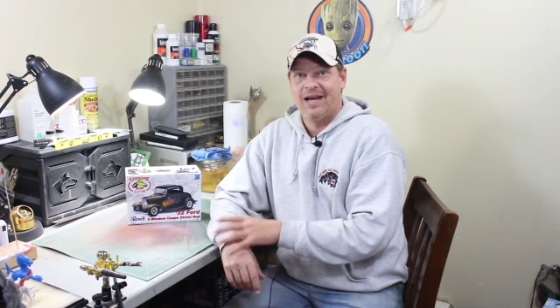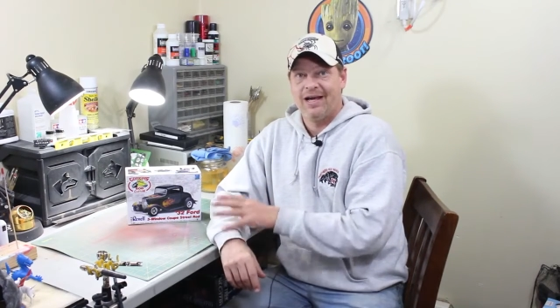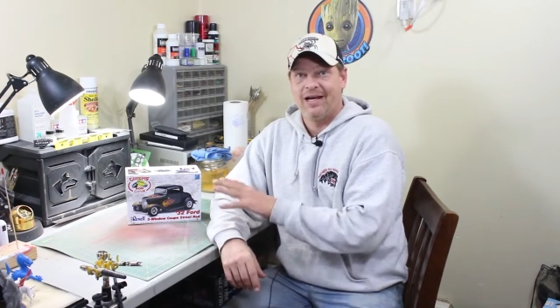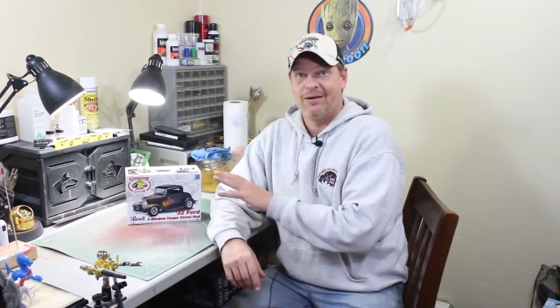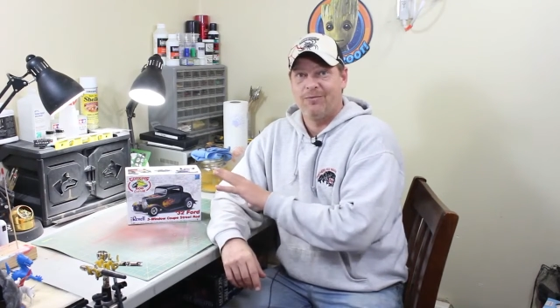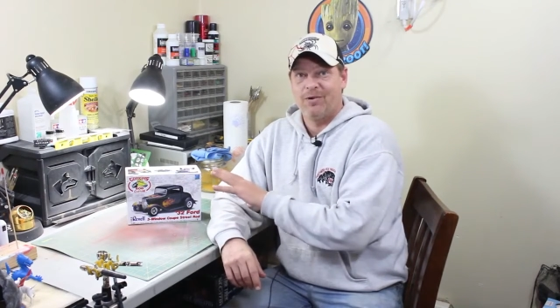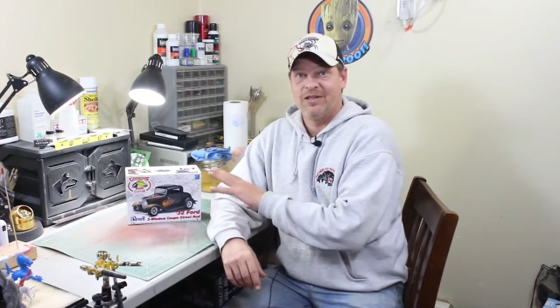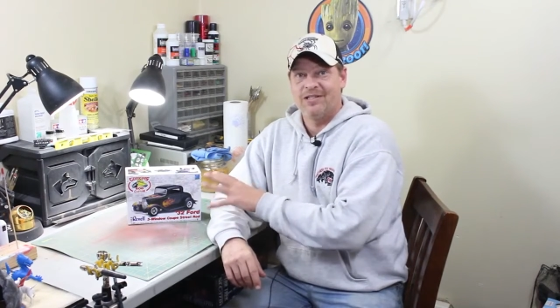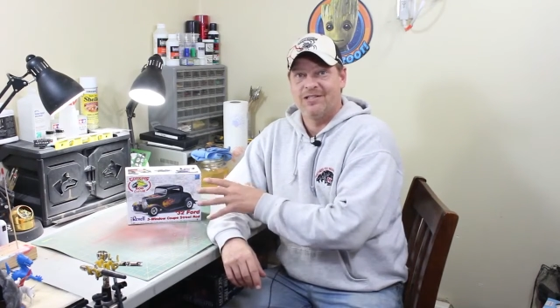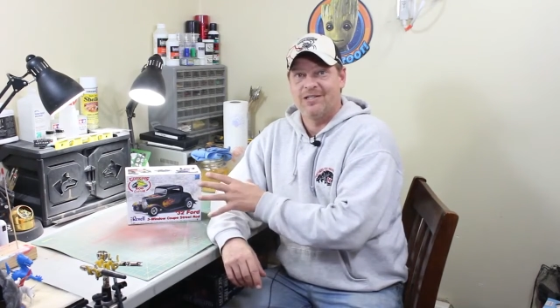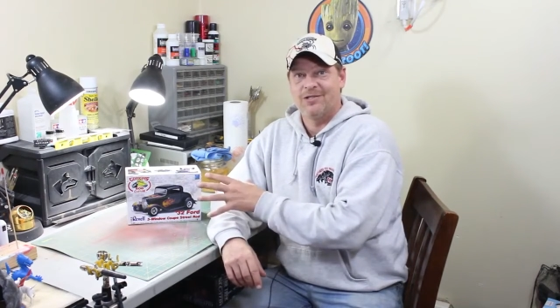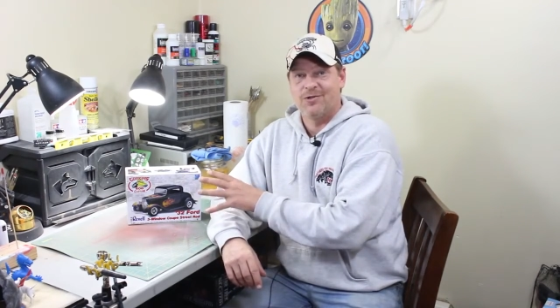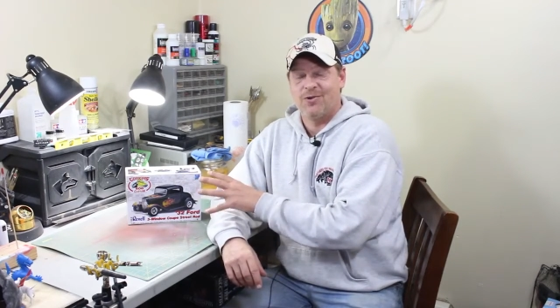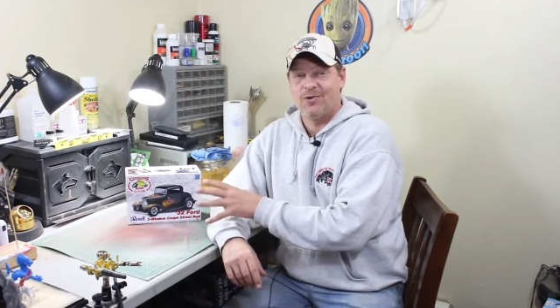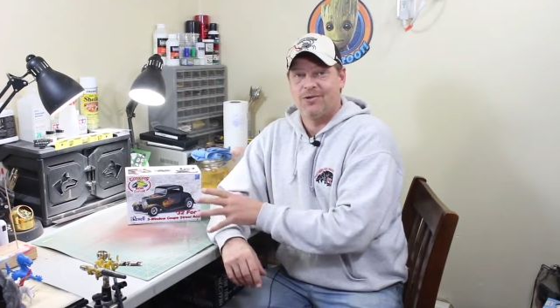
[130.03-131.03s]
And when this
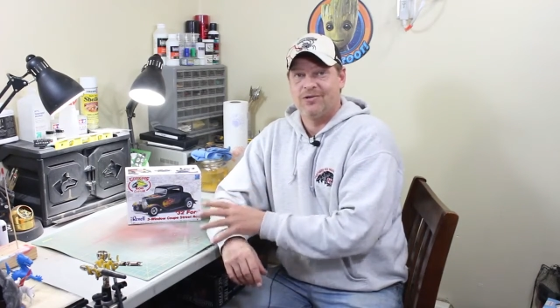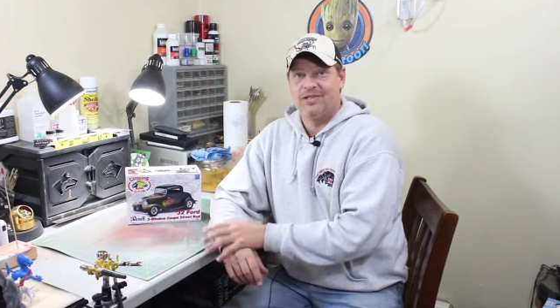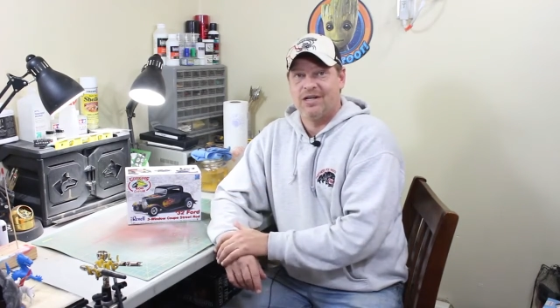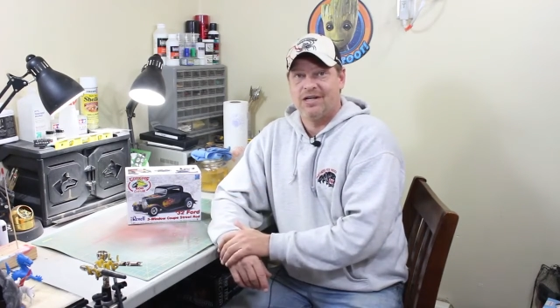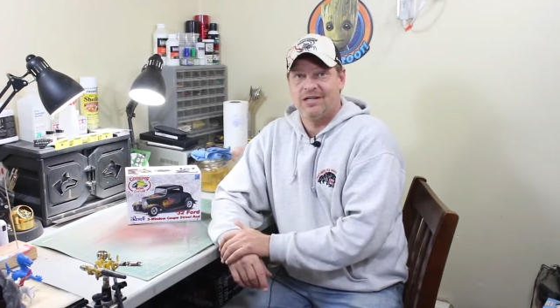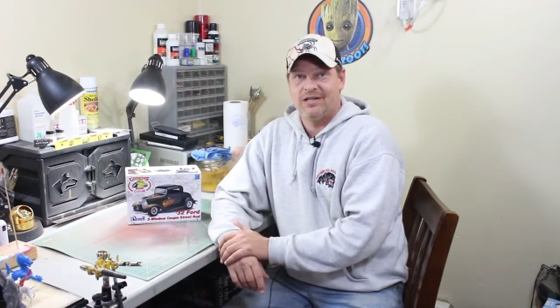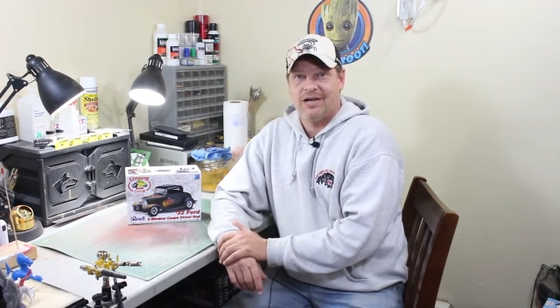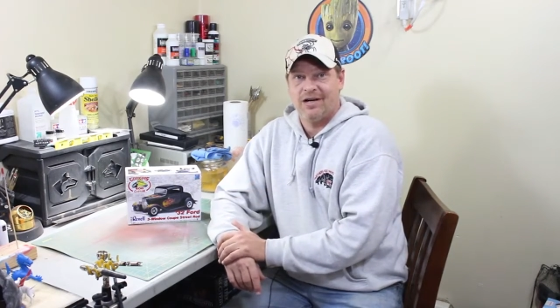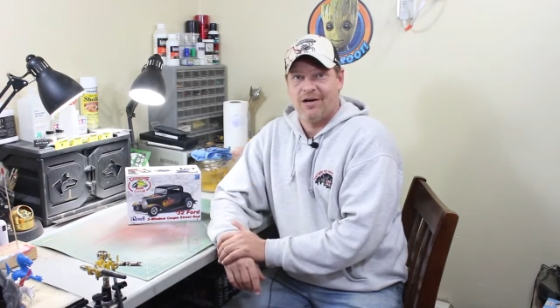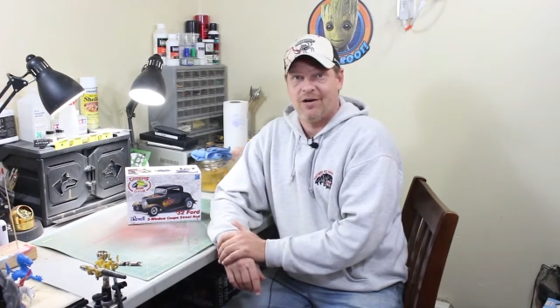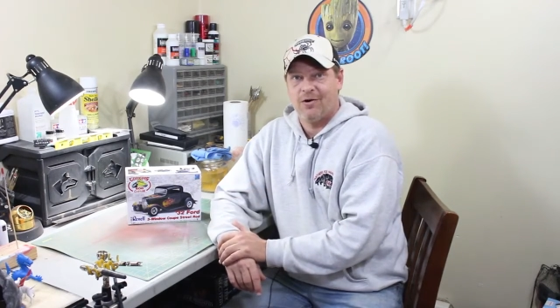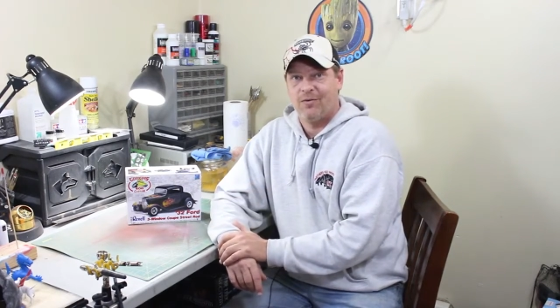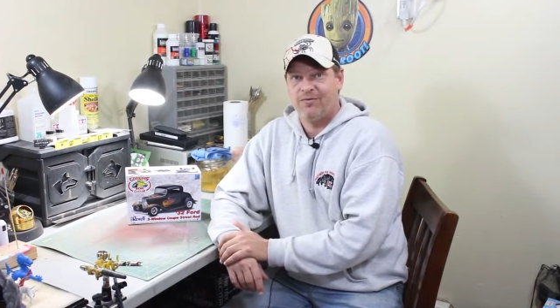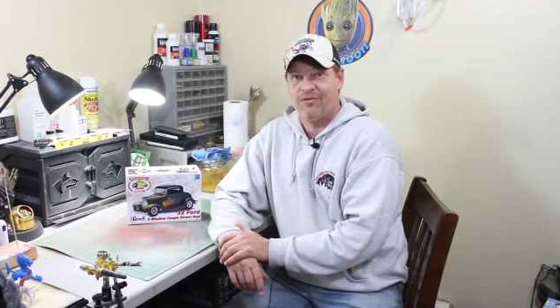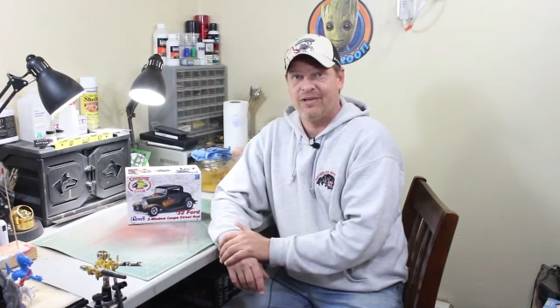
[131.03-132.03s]
is all done,
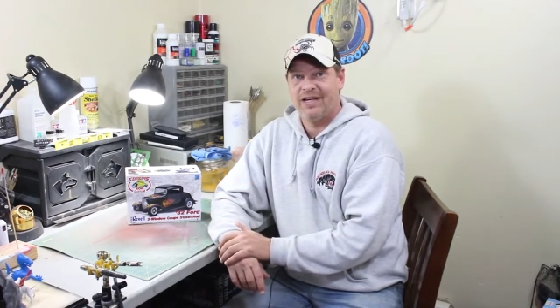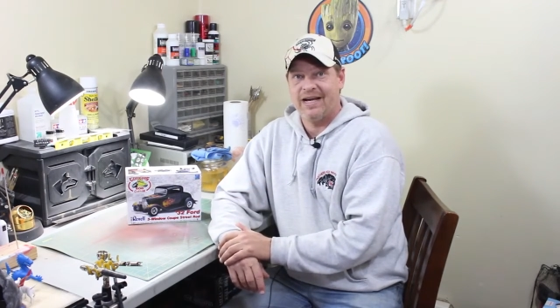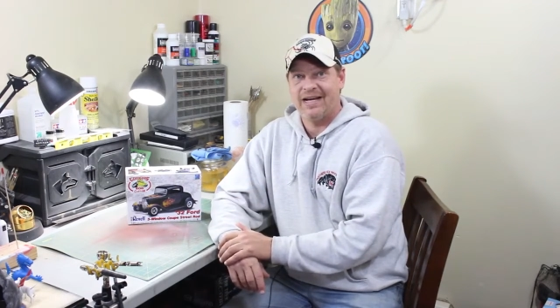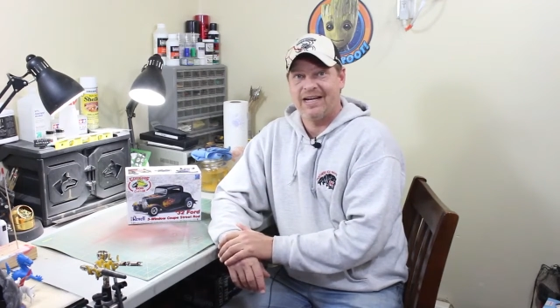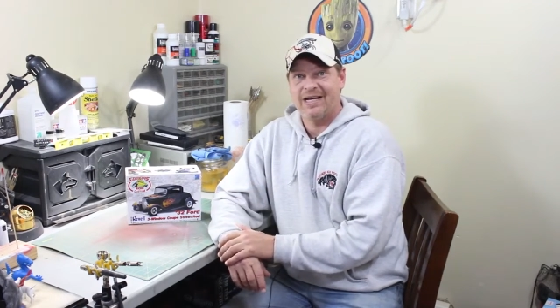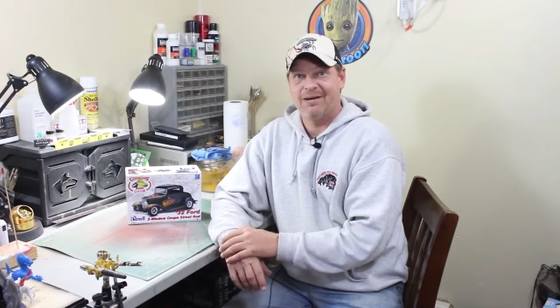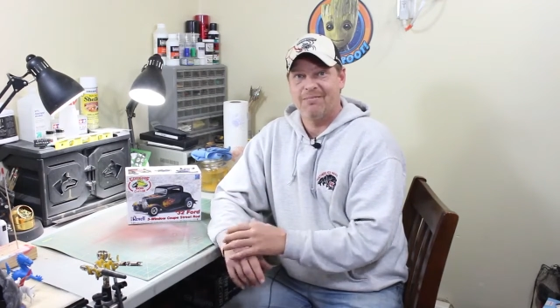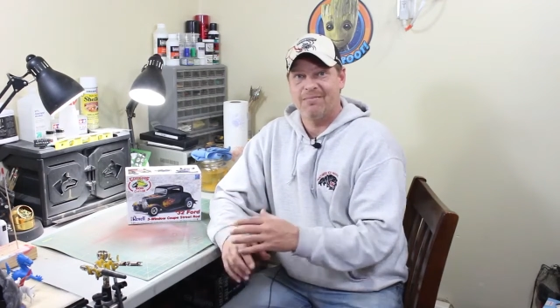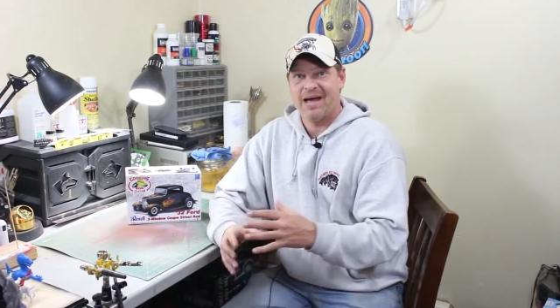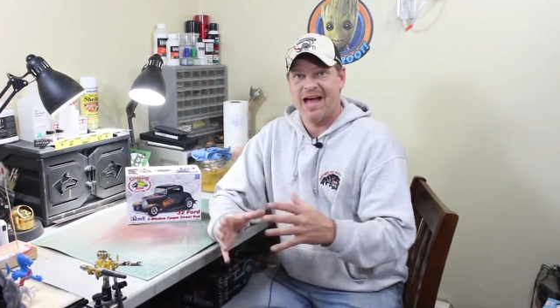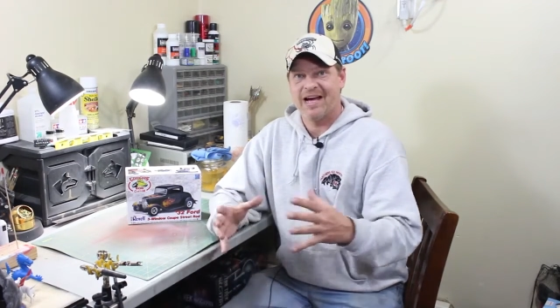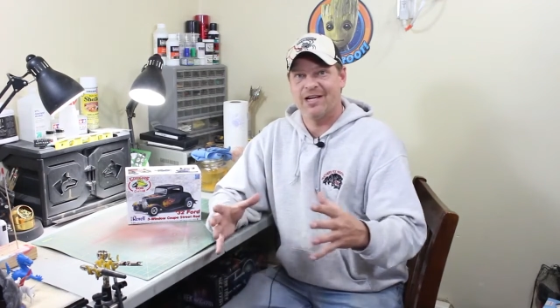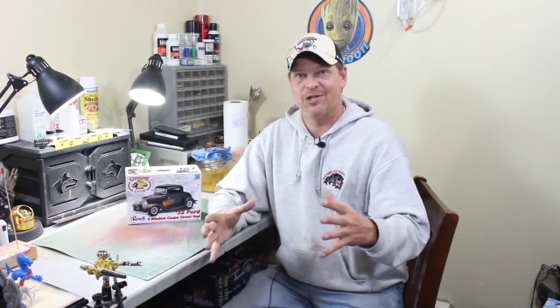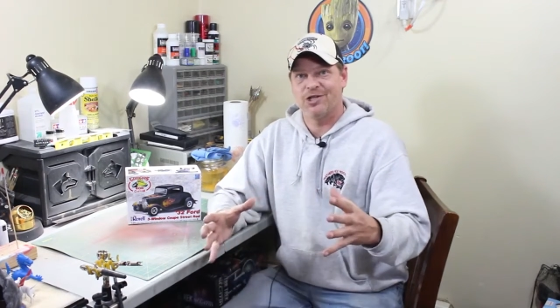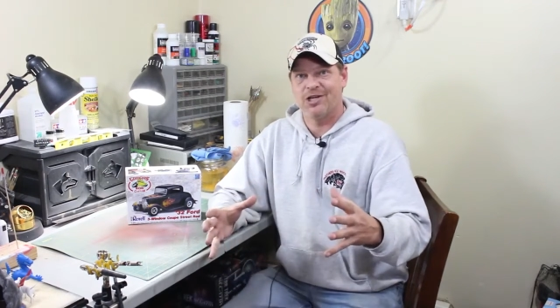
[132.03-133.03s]
hopefully I can
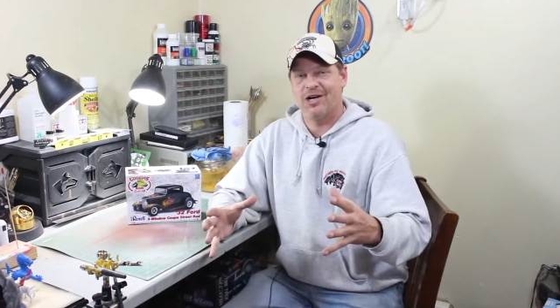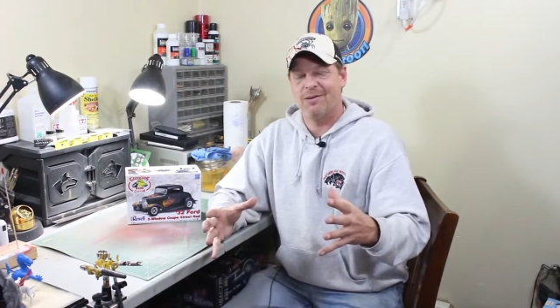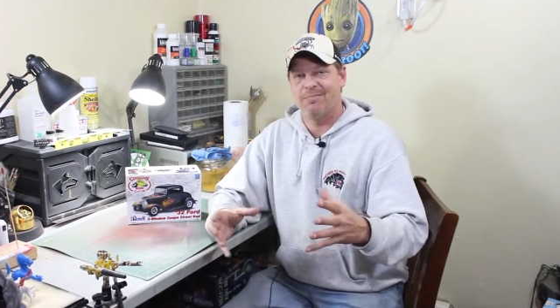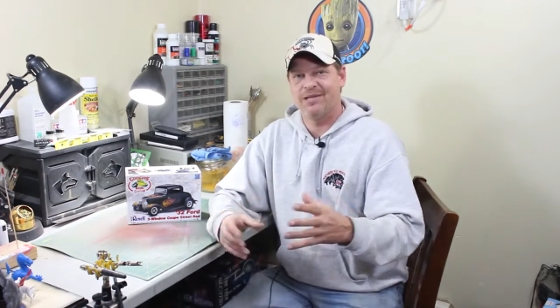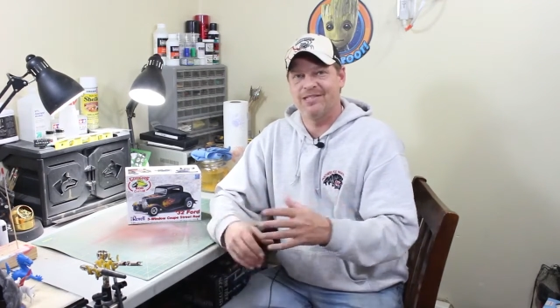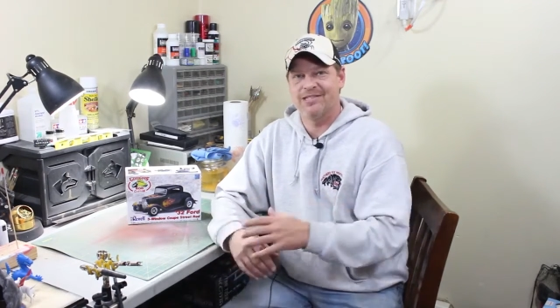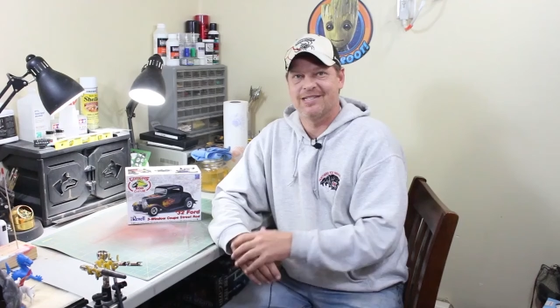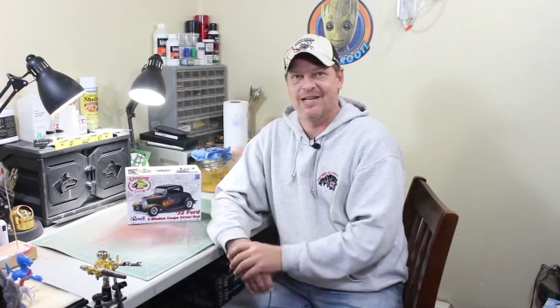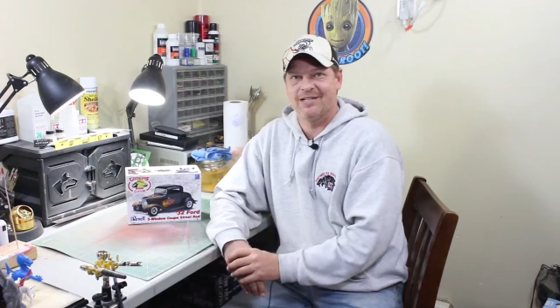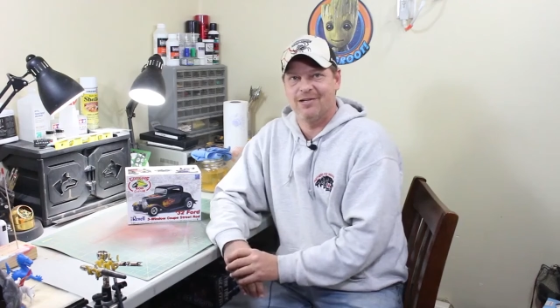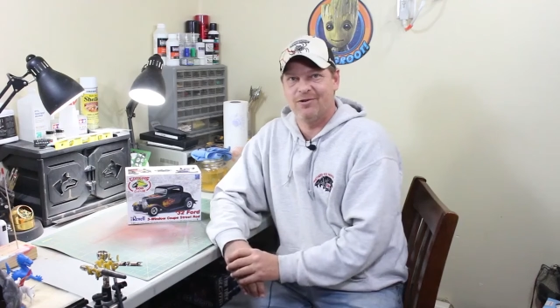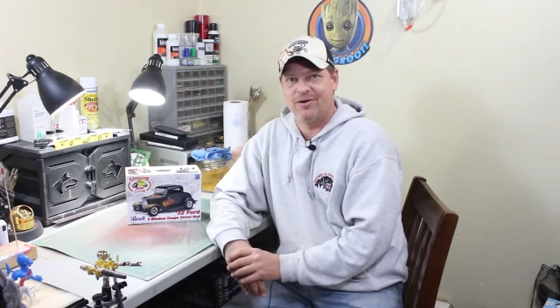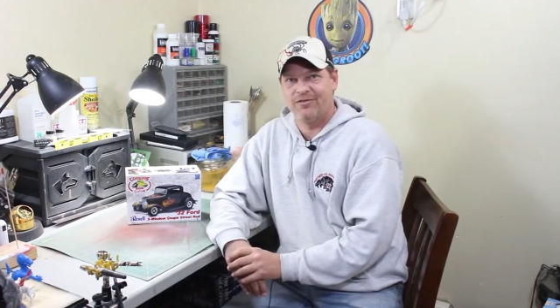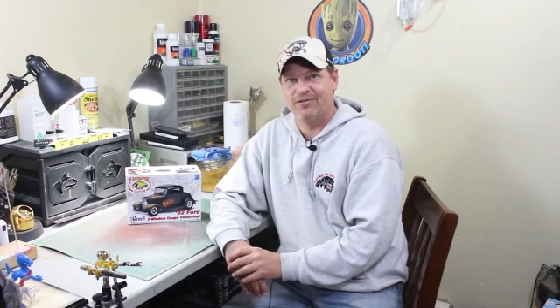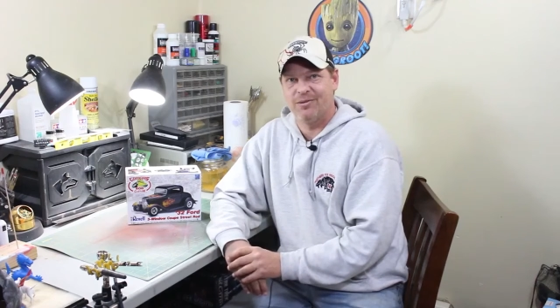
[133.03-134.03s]
package it up and send
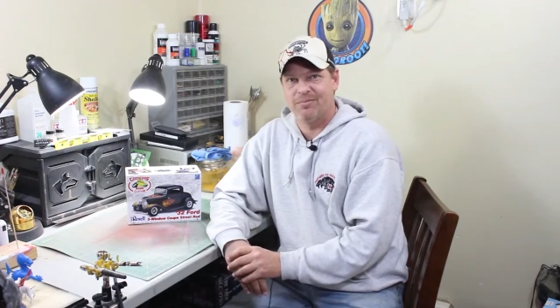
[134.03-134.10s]
it off